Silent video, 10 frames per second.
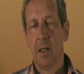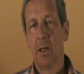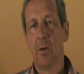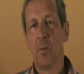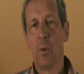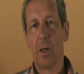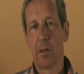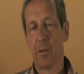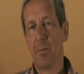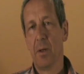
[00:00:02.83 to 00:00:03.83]
Hello and
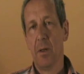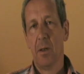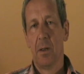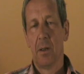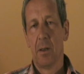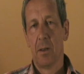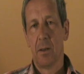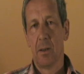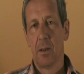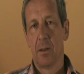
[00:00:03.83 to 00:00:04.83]
welcome.
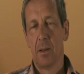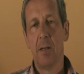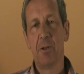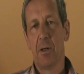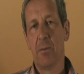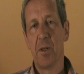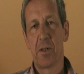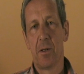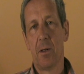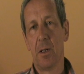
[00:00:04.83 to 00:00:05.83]
I'm Jeremy
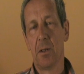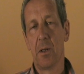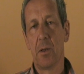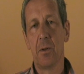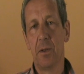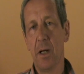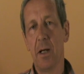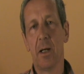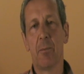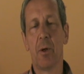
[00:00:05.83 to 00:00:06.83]
Searle, and
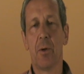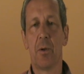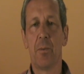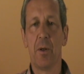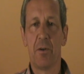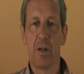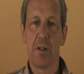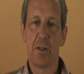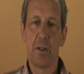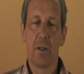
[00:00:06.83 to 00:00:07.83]
today I'm going to be
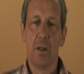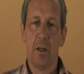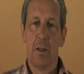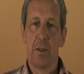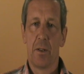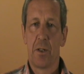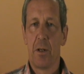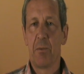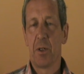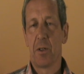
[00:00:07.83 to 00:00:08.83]
addressing the
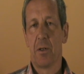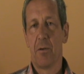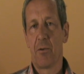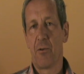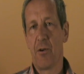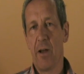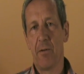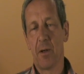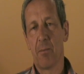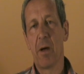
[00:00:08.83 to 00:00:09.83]
subject of
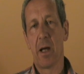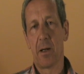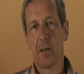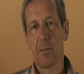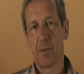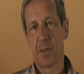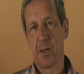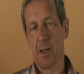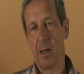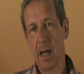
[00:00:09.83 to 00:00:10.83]
traffic
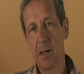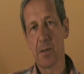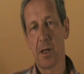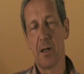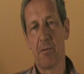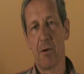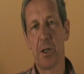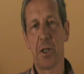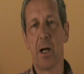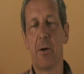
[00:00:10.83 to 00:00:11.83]
backups outside of
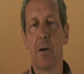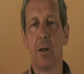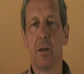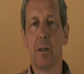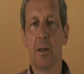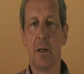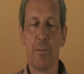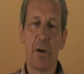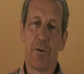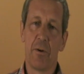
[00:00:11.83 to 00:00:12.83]
rush hour
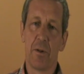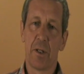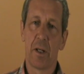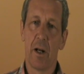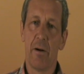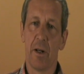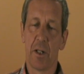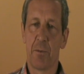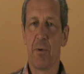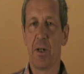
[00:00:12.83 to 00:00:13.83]
on Montreal's Decarie
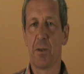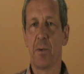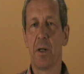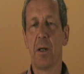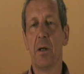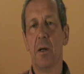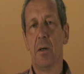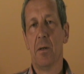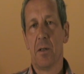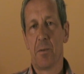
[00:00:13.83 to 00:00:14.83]
Expressway,
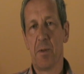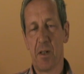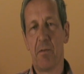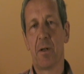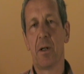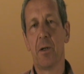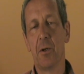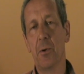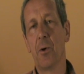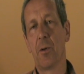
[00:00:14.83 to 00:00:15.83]
specifically
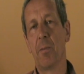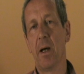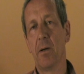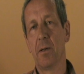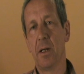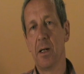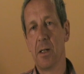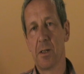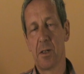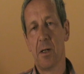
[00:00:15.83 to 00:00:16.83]
on the northbound
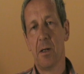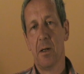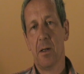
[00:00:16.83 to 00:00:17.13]
lanes